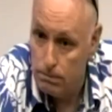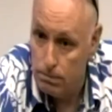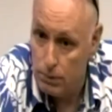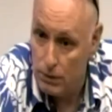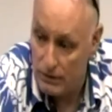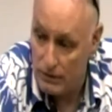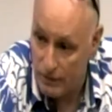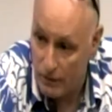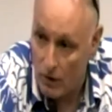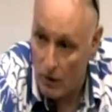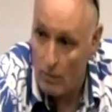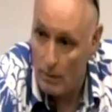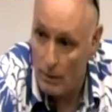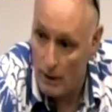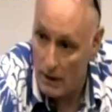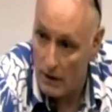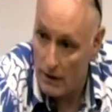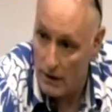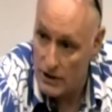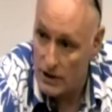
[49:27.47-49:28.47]
But formal
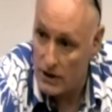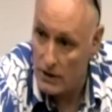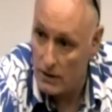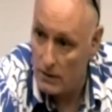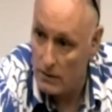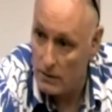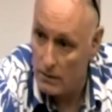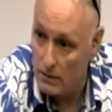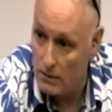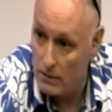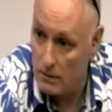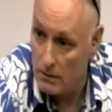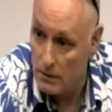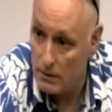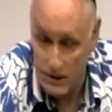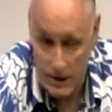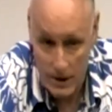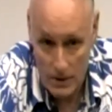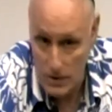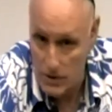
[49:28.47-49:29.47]
logic
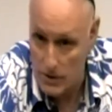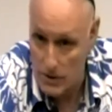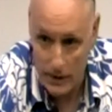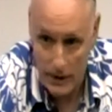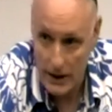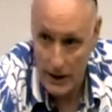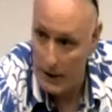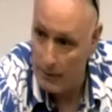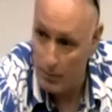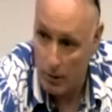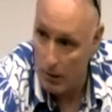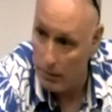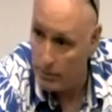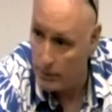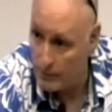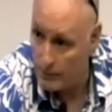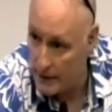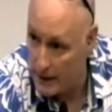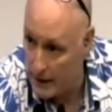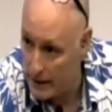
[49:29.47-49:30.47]
was also a key
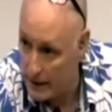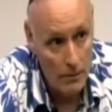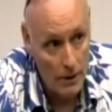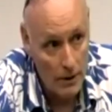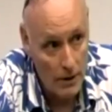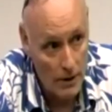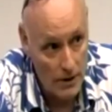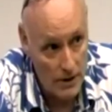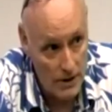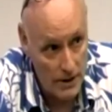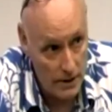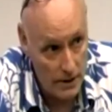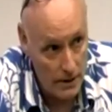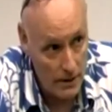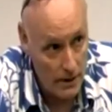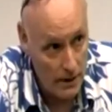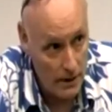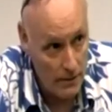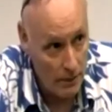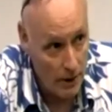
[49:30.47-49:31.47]
problem there, because
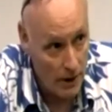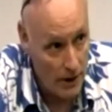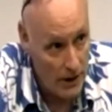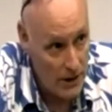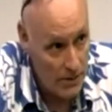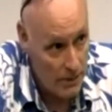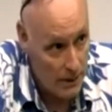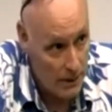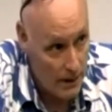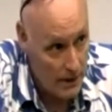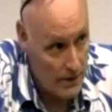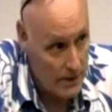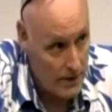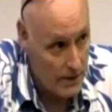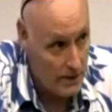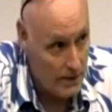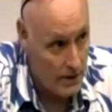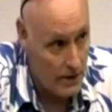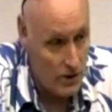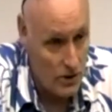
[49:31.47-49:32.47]
in my experience
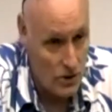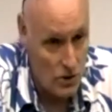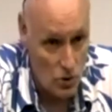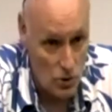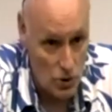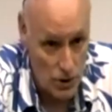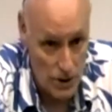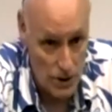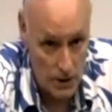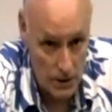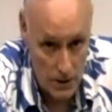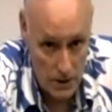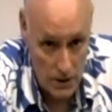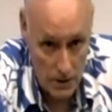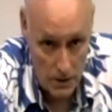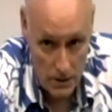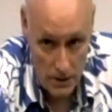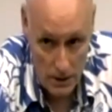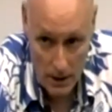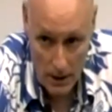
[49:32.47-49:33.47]
in the discussions
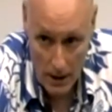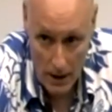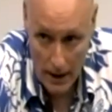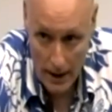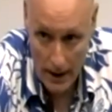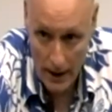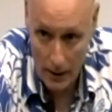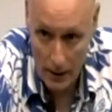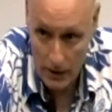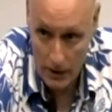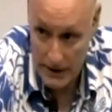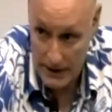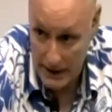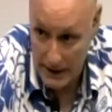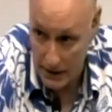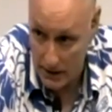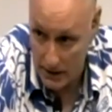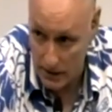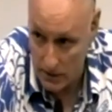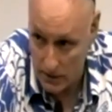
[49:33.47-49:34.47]
with
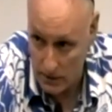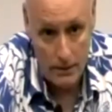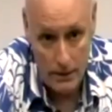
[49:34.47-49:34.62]
Tidu,